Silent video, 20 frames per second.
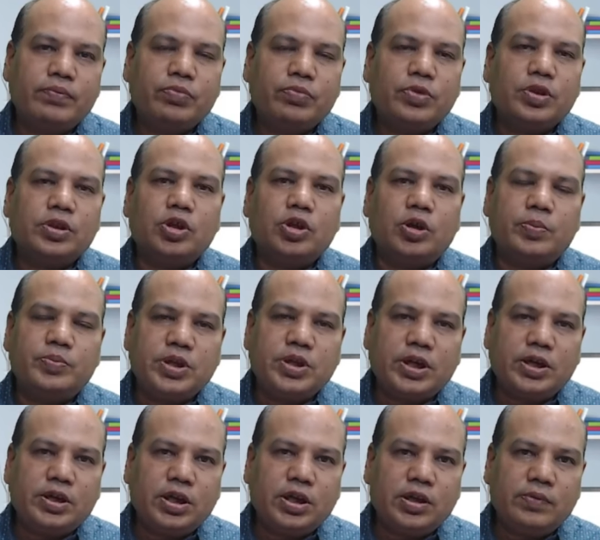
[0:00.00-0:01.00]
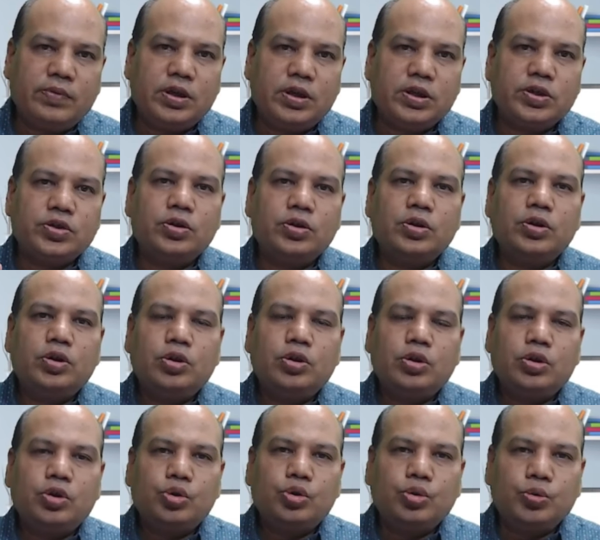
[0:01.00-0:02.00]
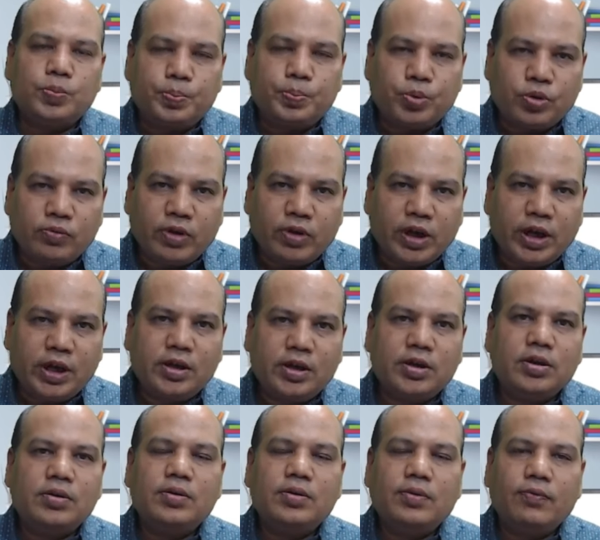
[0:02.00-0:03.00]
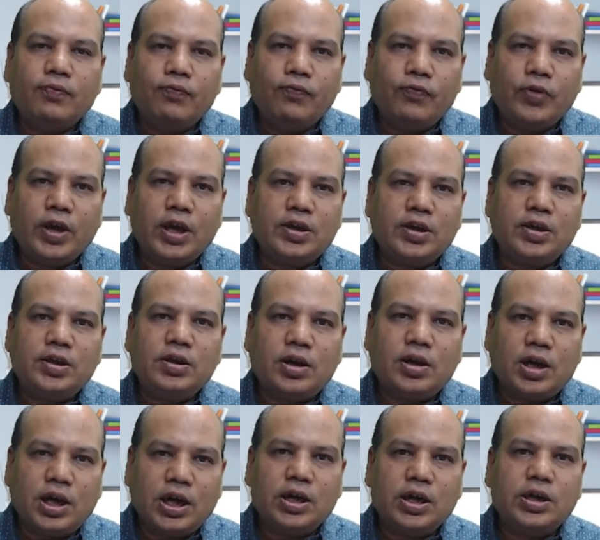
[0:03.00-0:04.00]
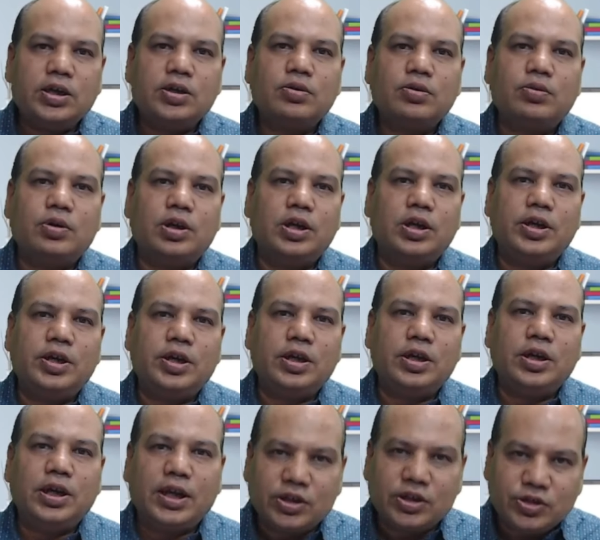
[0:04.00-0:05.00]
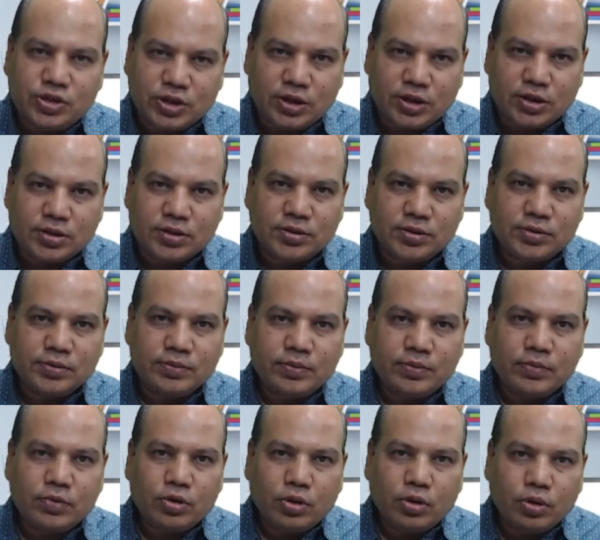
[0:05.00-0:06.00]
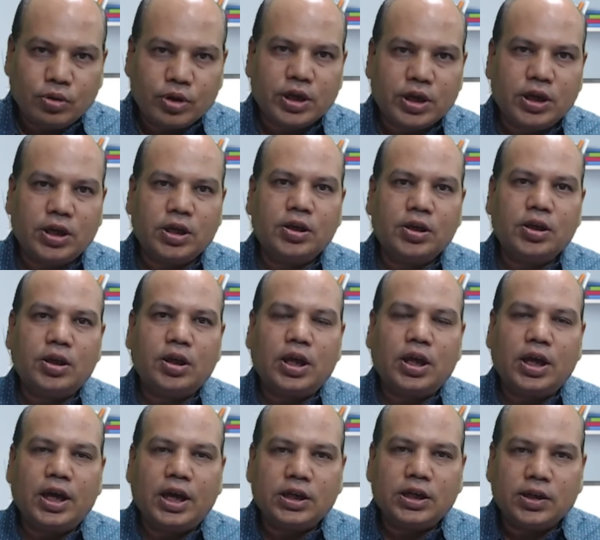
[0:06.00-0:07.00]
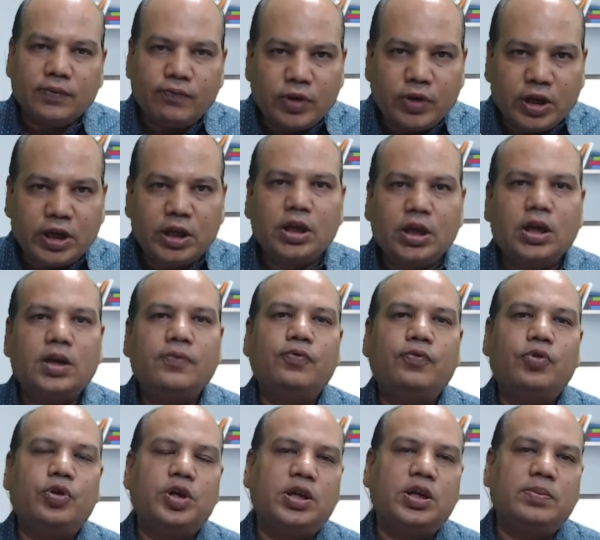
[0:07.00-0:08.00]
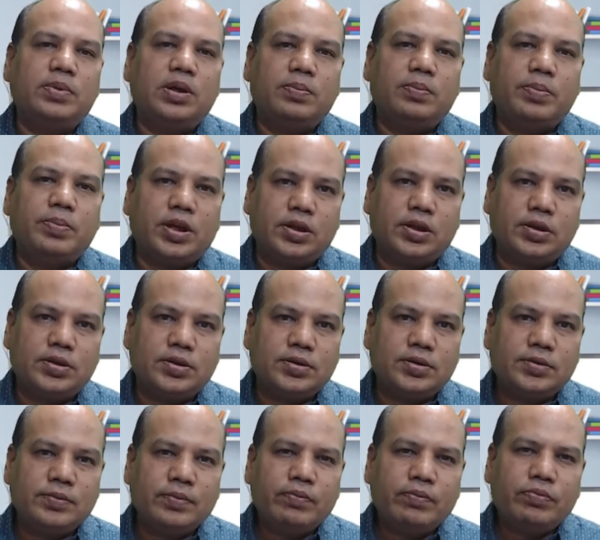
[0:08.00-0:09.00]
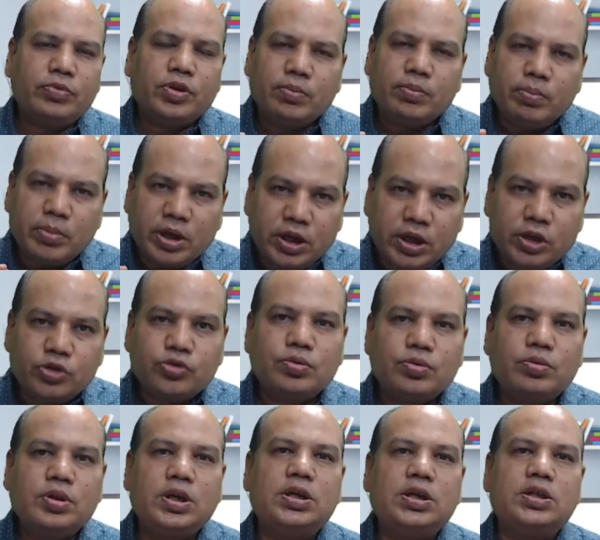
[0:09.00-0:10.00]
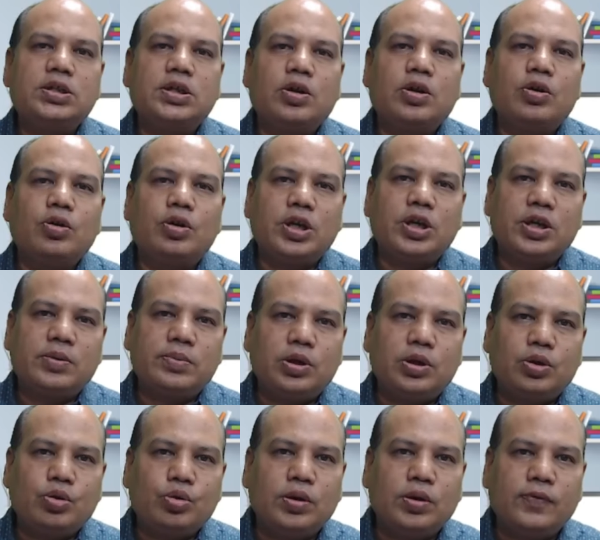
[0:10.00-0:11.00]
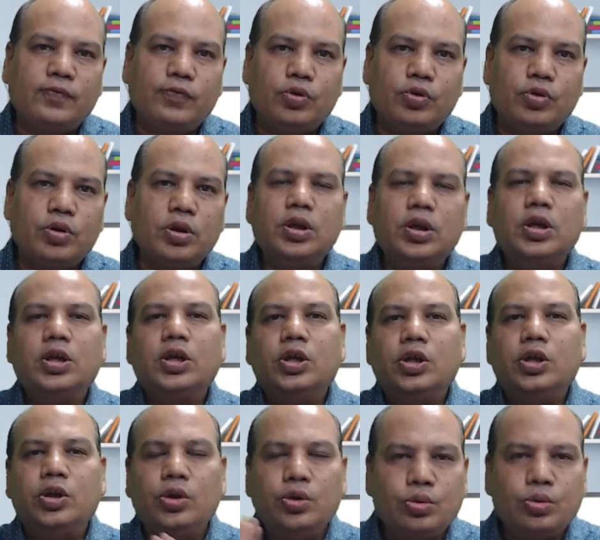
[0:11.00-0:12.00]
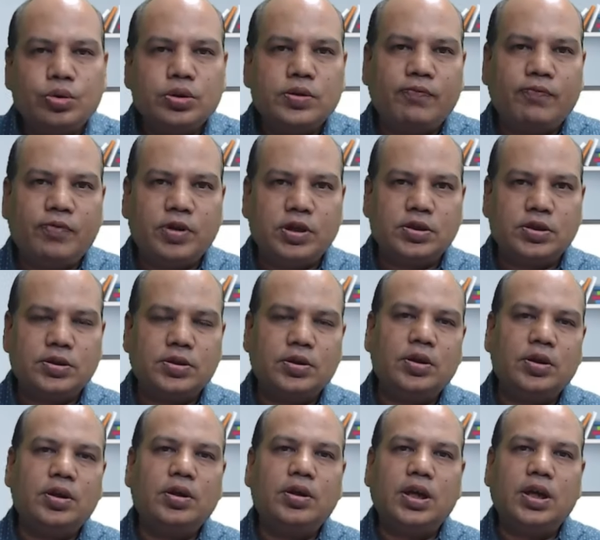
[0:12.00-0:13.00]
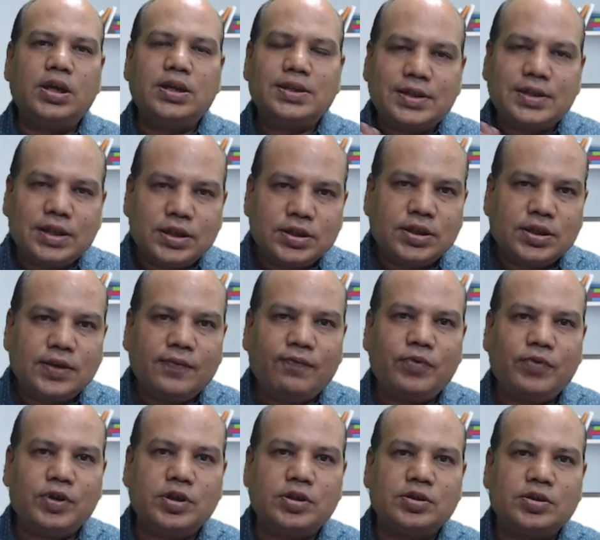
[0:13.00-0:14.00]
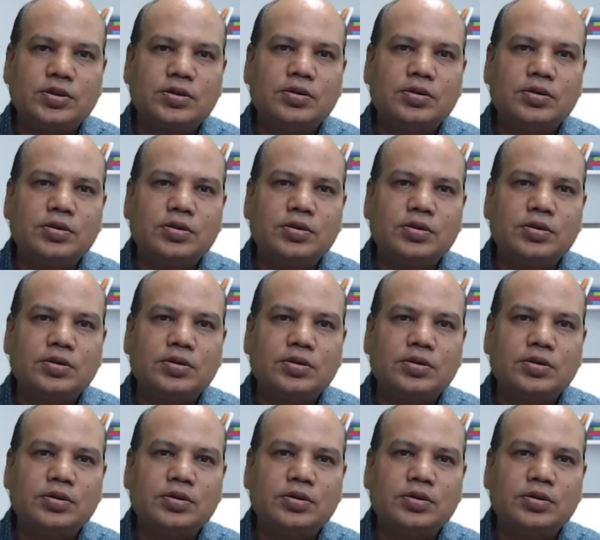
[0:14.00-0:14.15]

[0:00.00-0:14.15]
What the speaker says: The objective is to provide very high quality lectures, okay, at a very affordable price. Many students are not able to afford huge fees, excessive fees,